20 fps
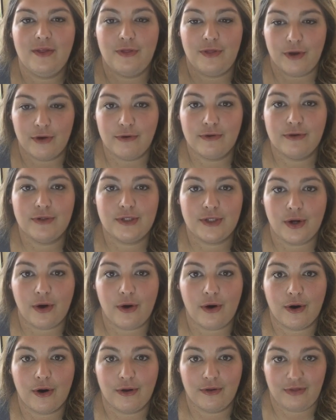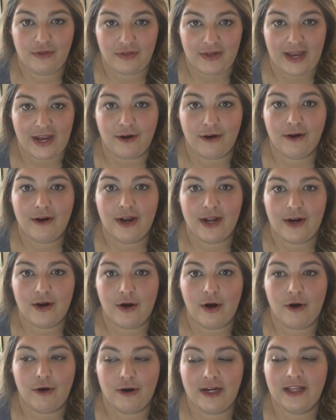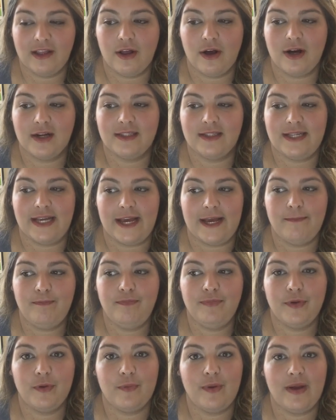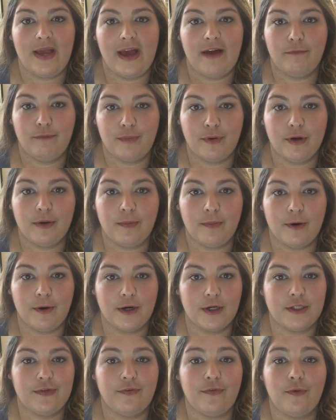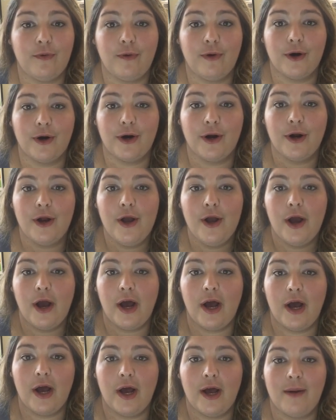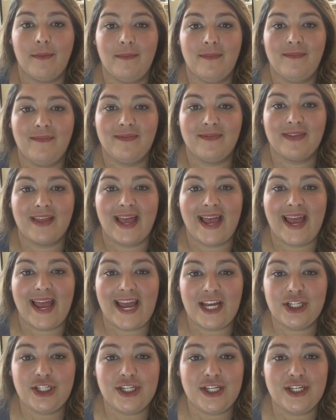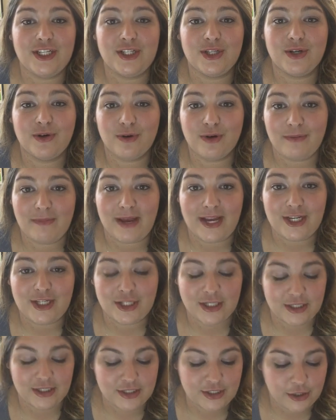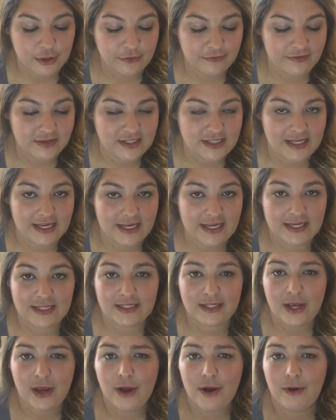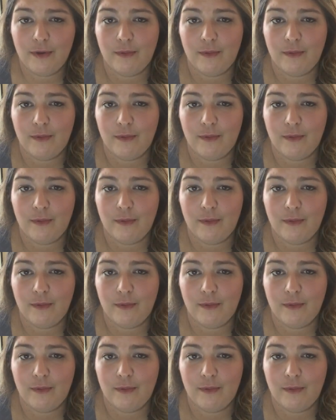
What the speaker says: Those are there and already logged in. We have bookmarks for AG's cremation services.